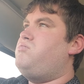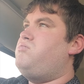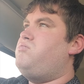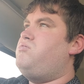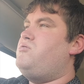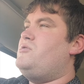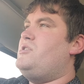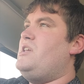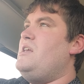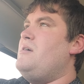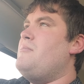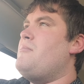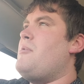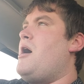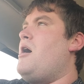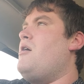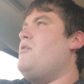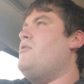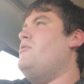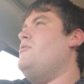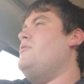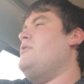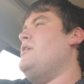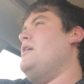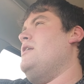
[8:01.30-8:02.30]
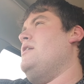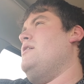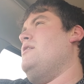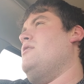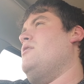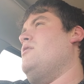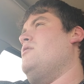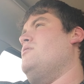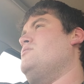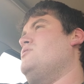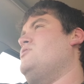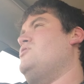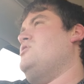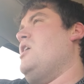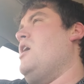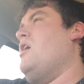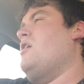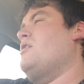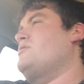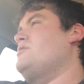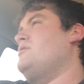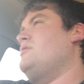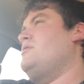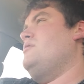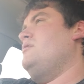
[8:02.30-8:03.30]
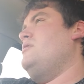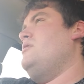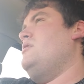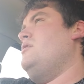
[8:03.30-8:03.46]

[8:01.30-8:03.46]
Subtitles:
Siamalu getting hurt sucked,